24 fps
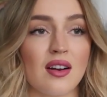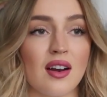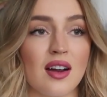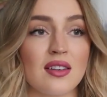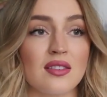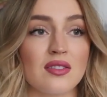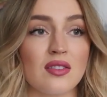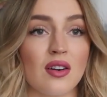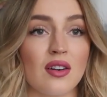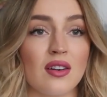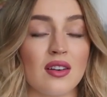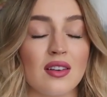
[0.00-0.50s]
I
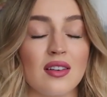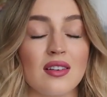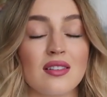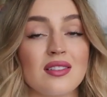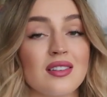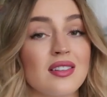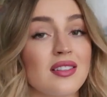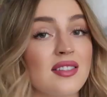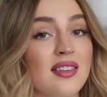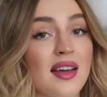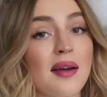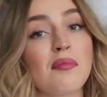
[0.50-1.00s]
started in
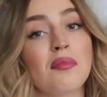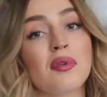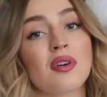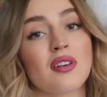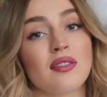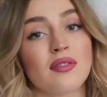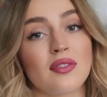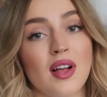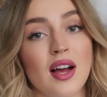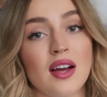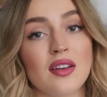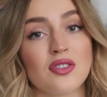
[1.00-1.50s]
December
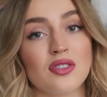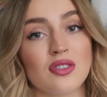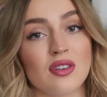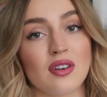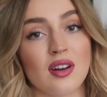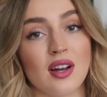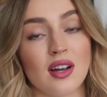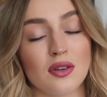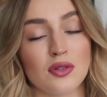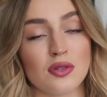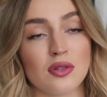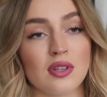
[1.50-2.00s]
of last
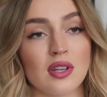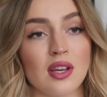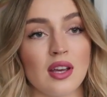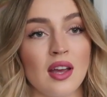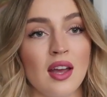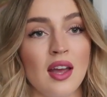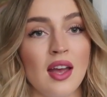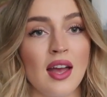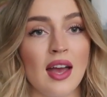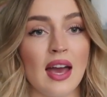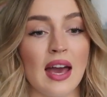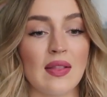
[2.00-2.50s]
year actually,
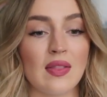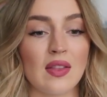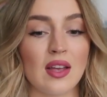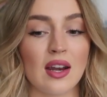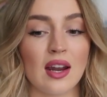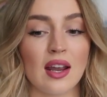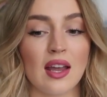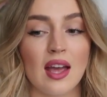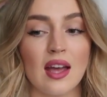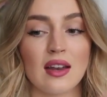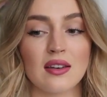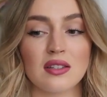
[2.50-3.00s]
and then
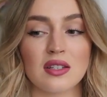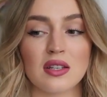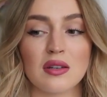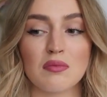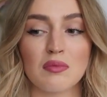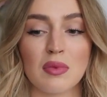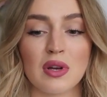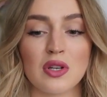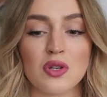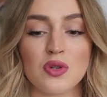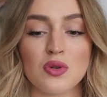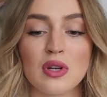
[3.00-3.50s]
I ended
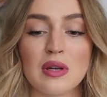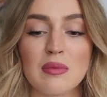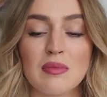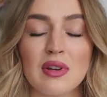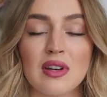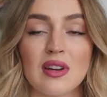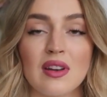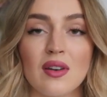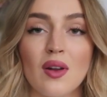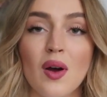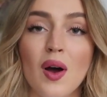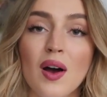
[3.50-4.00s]
my
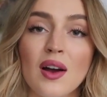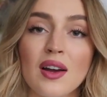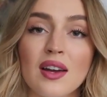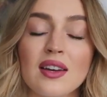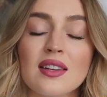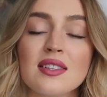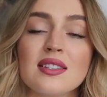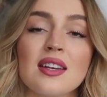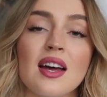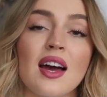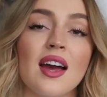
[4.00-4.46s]
treatment in August.